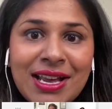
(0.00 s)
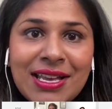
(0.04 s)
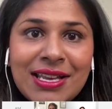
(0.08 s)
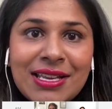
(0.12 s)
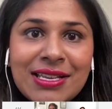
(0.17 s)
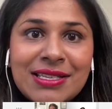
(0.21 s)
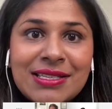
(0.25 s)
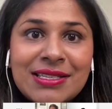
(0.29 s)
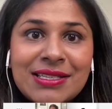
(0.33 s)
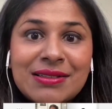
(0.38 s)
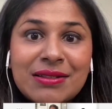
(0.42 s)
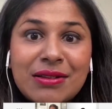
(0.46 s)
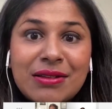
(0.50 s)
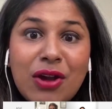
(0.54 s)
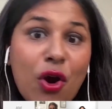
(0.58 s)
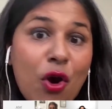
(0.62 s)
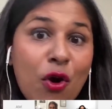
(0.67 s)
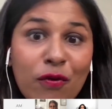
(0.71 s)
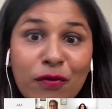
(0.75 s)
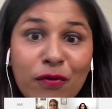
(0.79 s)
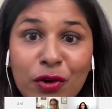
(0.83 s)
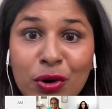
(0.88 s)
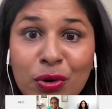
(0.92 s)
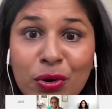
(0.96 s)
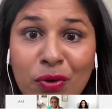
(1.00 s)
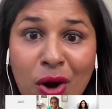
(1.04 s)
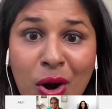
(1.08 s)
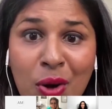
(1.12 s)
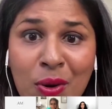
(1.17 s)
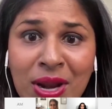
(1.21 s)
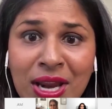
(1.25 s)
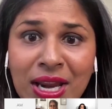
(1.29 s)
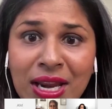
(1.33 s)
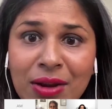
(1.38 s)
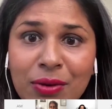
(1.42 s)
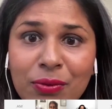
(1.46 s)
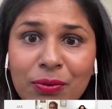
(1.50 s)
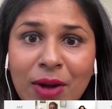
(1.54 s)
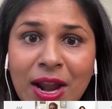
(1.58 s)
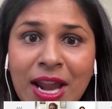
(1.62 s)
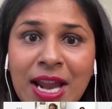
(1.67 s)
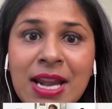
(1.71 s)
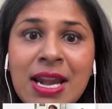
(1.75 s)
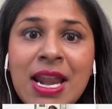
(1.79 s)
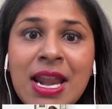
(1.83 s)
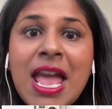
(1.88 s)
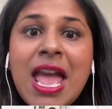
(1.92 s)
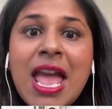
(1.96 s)
is overgrowing,
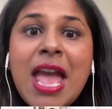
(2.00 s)
right?